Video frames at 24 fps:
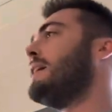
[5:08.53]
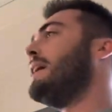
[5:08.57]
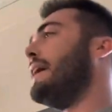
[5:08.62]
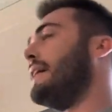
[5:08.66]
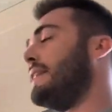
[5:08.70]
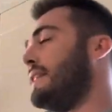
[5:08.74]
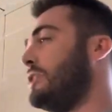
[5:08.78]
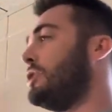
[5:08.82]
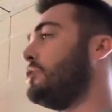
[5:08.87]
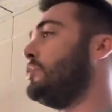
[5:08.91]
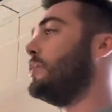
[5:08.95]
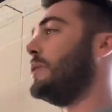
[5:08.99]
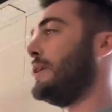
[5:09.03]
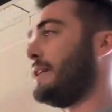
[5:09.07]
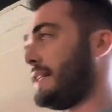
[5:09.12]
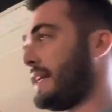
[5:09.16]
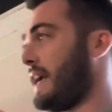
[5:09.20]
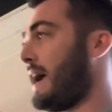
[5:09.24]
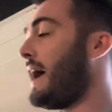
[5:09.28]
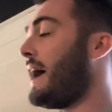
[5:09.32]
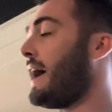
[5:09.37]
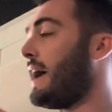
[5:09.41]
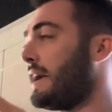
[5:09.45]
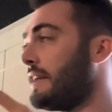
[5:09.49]
and then you would
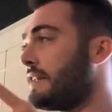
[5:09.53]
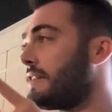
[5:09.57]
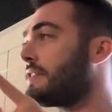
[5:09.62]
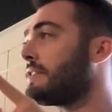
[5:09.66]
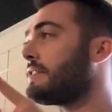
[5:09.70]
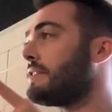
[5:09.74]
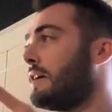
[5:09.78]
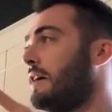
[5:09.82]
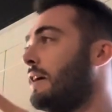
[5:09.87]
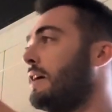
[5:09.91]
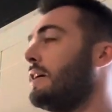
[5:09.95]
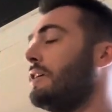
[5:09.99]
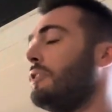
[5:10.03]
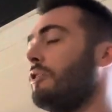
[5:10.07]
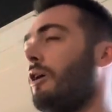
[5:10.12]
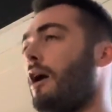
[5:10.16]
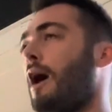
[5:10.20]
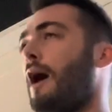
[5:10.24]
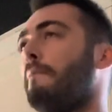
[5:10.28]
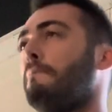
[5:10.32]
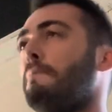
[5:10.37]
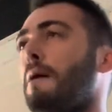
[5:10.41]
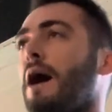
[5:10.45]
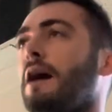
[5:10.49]
test your
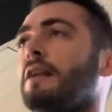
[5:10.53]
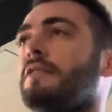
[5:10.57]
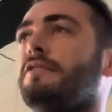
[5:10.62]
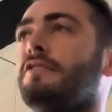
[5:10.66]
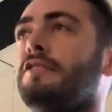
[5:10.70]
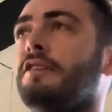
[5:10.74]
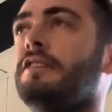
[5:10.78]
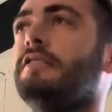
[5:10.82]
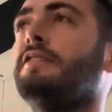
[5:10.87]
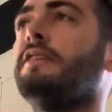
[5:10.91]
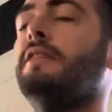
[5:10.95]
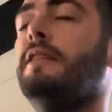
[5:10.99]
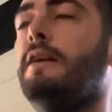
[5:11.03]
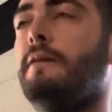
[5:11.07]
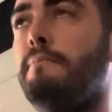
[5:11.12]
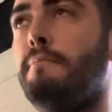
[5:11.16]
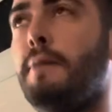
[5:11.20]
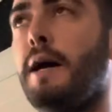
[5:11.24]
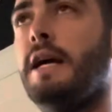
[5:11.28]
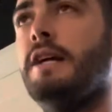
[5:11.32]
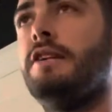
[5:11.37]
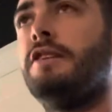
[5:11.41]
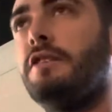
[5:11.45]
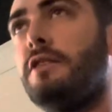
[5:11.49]
hypothesis, and then
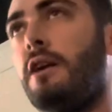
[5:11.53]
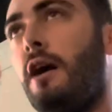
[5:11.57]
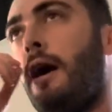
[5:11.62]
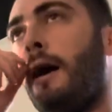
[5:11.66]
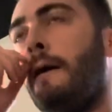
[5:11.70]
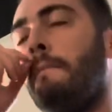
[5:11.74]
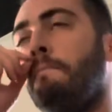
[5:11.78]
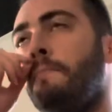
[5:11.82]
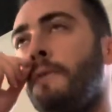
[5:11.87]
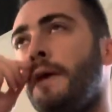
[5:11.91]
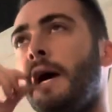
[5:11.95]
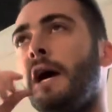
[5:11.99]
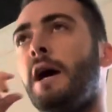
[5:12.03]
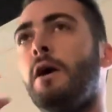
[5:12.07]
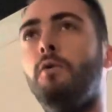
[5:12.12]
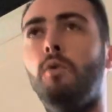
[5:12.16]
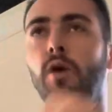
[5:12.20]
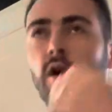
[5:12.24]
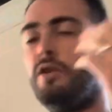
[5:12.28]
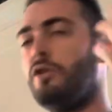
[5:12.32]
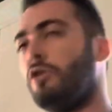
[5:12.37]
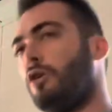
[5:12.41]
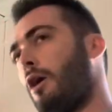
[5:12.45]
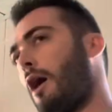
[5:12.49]
based on
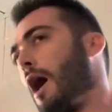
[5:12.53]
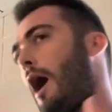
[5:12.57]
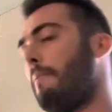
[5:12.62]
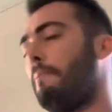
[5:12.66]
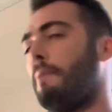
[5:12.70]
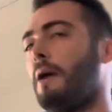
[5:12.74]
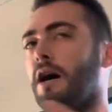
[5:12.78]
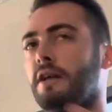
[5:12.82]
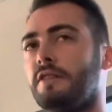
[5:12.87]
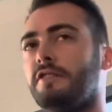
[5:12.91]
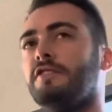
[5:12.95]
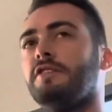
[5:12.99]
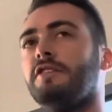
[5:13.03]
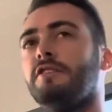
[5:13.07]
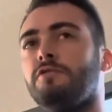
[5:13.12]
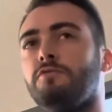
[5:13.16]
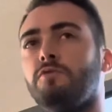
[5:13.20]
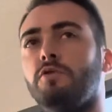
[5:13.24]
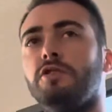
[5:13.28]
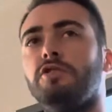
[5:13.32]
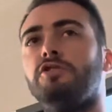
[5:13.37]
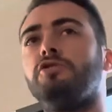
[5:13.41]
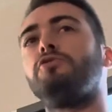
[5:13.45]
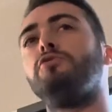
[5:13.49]
whether your hypothesis
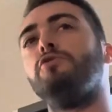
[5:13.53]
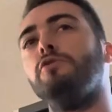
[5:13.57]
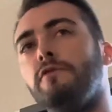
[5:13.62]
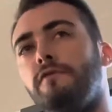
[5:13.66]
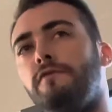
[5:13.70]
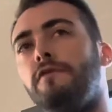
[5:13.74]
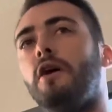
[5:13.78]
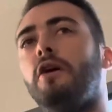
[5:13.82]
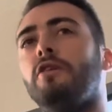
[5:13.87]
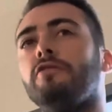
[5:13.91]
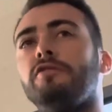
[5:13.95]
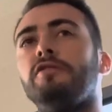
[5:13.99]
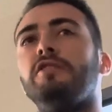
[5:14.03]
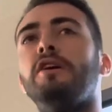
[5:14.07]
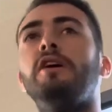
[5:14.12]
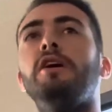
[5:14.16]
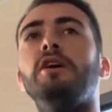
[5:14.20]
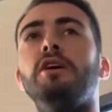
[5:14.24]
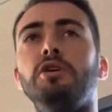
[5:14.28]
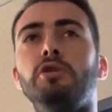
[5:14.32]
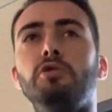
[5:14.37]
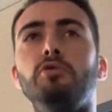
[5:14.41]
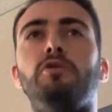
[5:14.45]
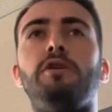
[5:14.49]
was true or false,
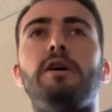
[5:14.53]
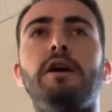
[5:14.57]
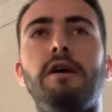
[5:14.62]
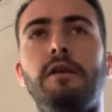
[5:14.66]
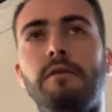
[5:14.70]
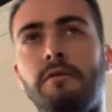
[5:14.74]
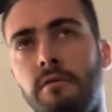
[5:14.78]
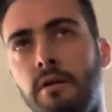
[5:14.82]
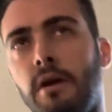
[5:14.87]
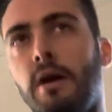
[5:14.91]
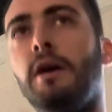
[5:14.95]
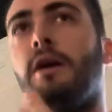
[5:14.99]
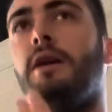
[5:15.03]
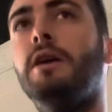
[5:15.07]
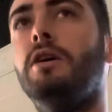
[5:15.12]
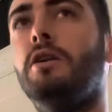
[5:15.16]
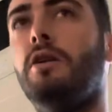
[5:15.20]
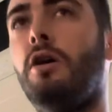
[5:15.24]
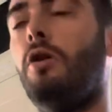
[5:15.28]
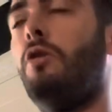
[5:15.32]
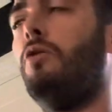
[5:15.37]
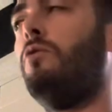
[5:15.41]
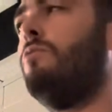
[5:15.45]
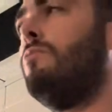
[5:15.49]
you can,
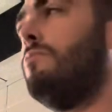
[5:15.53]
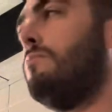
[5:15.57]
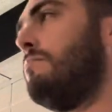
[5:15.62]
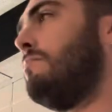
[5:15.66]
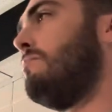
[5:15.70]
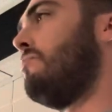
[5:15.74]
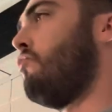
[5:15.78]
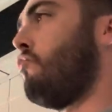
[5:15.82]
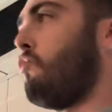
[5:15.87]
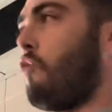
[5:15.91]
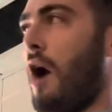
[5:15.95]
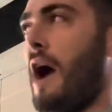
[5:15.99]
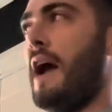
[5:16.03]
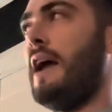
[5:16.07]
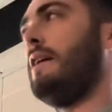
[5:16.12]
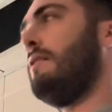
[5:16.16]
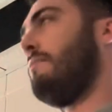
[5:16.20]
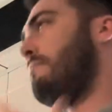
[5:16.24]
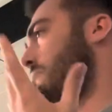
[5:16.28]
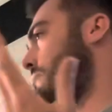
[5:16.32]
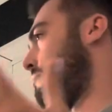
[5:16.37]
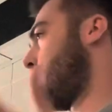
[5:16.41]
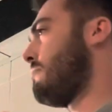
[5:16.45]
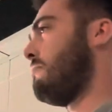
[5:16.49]
write,
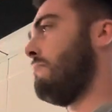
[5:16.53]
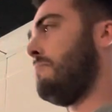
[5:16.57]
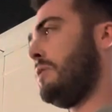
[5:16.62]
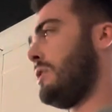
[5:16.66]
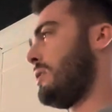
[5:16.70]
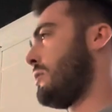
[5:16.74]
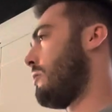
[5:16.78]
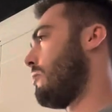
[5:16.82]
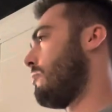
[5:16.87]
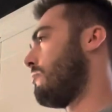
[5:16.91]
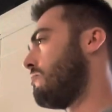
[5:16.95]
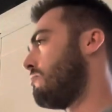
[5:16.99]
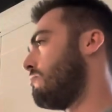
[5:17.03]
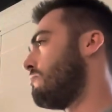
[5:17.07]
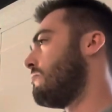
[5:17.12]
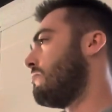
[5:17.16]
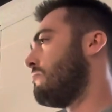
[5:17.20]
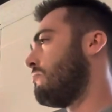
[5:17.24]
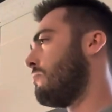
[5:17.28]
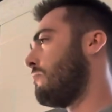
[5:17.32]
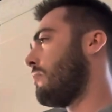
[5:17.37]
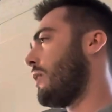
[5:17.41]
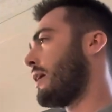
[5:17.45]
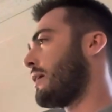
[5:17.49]

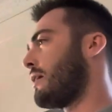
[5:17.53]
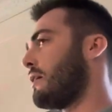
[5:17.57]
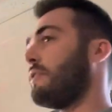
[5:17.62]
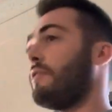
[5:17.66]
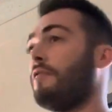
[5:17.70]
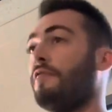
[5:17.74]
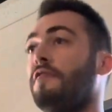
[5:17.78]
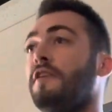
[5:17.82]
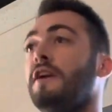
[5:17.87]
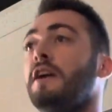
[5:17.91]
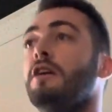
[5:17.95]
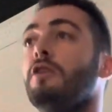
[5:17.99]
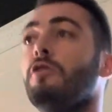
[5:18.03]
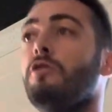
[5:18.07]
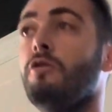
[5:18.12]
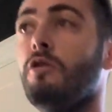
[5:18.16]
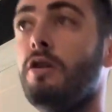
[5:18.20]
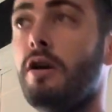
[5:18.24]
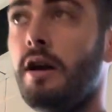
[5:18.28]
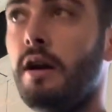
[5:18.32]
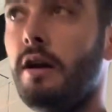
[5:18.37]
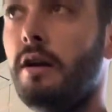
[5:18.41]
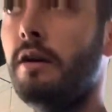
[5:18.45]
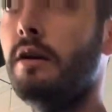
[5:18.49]
like a
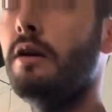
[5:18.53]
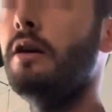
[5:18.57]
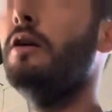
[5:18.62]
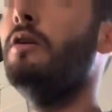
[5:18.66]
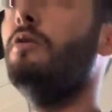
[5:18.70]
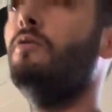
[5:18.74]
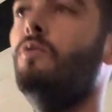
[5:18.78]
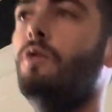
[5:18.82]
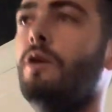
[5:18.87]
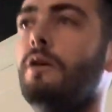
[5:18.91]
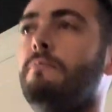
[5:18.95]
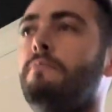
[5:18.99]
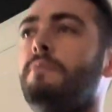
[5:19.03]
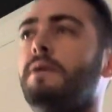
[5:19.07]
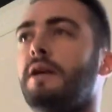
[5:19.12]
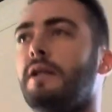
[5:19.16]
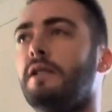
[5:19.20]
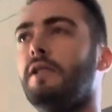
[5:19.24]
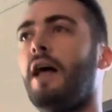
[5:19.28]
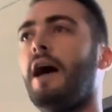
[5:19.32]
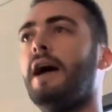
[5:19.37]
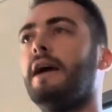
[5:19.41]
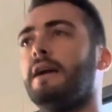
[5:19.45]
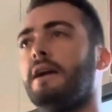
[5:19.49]
theory would be
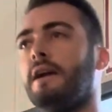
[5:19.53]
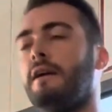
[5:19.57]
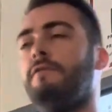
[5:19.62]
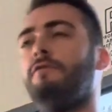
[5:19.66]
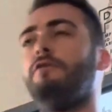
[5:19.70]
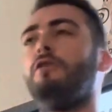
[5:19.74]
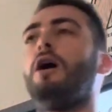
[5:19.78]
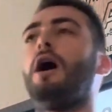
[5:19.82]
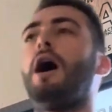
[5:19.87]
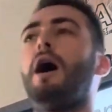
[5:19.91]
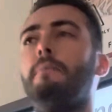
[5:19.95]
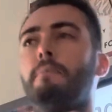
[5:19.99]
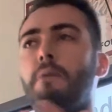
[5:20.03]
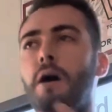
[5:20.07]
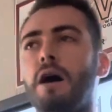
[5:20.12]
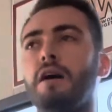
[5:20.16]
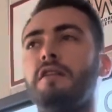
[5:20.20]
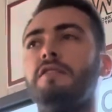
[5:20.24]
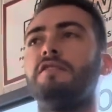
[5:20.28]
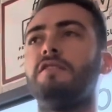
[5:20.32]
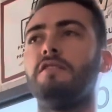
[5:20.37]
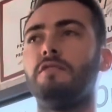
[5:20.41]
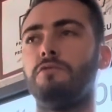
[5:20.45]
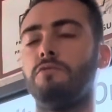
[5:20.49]
like if your
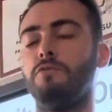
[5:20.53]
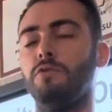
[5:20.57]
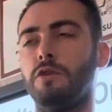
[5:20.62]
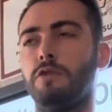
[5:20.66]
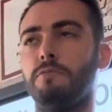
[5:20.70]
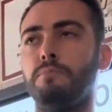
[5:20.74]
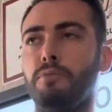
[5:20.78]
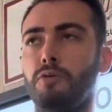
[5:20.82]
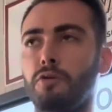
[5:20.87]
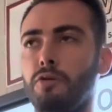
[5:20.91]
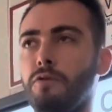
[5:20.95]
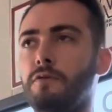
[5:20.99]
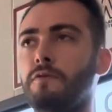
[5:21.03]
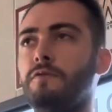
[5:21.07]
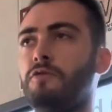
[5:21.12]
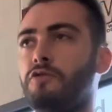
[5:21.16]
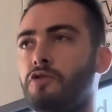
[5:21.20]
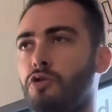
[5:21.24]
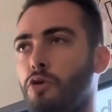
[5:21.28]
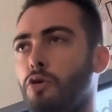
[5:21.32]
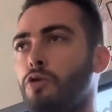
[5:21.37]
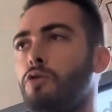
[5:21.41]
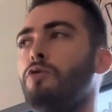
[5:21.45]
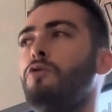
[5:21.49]
hypothesis was proved
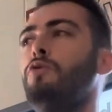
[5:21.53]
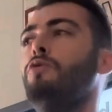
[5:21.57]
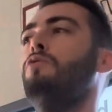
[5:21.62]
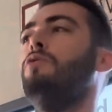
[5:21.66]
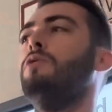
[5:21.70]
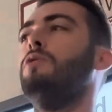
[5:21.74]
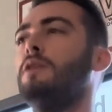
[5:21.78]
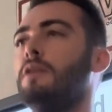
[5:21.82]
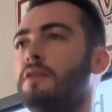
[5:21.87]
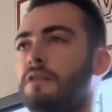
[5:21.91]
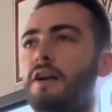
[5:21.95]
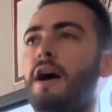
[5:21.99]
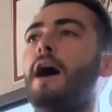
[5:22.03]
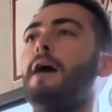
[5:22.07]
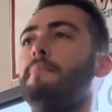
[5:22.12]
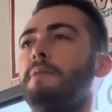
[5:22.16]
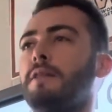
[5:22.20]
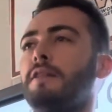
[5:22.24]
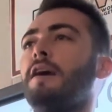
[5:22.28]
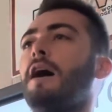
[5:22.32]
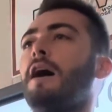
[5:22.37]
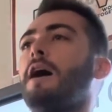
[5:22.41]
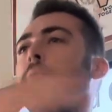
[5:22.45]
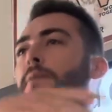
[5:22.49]
true time and
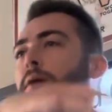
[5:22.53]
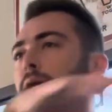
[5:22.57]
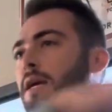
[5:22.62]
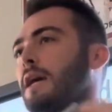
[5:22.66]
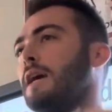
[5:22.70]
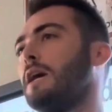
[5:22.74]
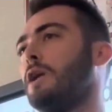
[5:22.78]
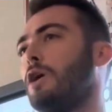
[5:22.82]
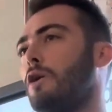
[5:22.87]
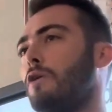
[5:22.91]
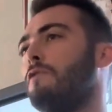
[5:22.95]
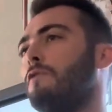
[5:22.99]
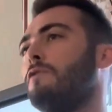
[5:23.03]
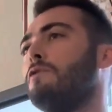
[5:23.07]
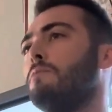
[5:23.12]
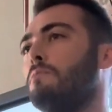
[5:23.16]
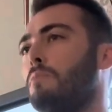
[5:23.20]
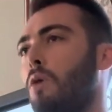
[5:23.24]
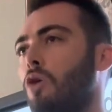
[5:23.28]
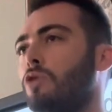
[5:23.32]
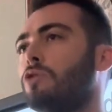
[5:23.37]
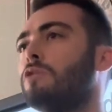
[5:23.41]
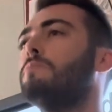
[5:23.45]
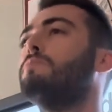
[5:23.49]
time again over
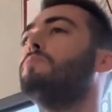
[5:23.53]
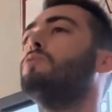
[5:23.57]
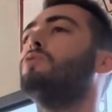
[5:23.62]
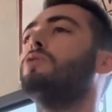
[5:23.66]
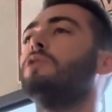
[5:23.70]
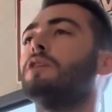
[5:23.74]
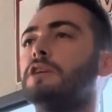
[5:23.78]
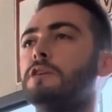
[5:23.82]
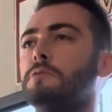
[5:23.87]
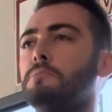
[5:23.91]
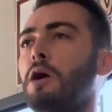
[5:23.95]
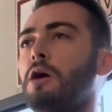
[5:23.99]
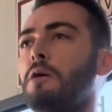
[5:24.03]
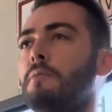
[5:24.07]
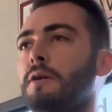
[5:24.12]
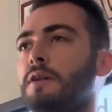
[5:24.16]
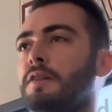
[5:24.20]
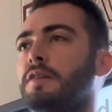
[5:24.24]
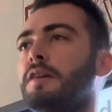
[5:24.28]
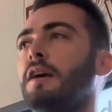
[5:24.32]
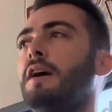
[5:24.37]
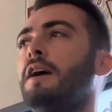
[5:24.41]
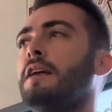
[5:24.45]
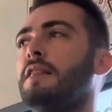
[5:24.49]
multiple experiments,
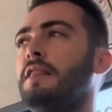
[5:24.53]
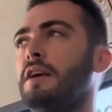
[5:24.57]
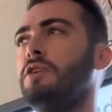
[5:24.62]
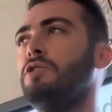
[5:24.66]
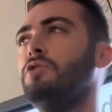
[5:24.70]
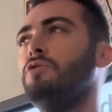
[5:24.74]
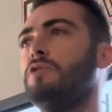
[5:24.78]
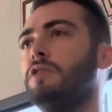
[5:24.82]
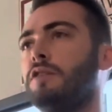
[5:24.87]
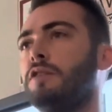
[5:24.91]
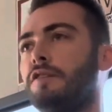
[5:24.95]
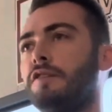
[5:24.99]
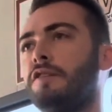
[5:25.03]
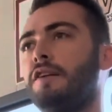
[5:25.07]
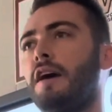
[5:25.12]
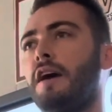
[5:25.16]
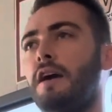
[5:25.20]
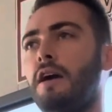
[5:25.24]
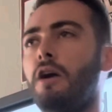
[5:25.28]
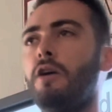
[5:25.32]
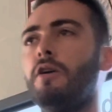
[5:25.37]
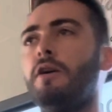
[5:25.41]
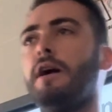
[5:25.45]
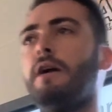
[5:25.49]
then you could say,
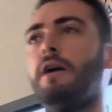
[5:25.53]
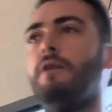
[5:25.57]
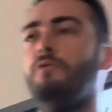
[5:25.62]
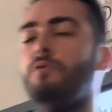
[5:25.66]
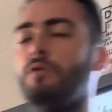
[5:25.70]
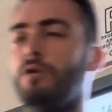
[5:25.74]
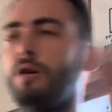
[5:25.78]
okay, we're